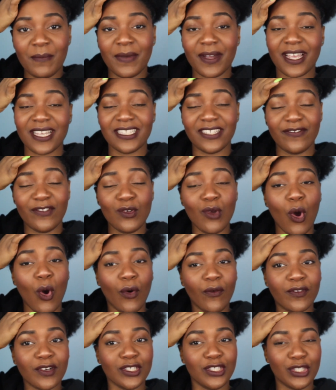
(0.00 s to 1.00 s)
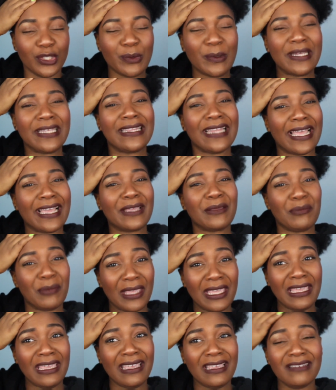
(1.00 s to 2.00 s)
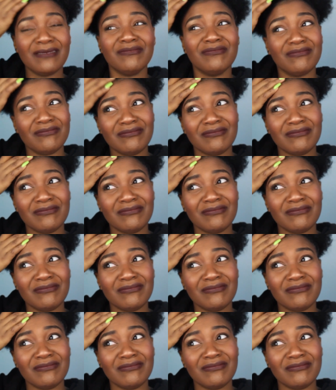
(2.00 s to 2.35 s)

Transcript: because if you overdo it like me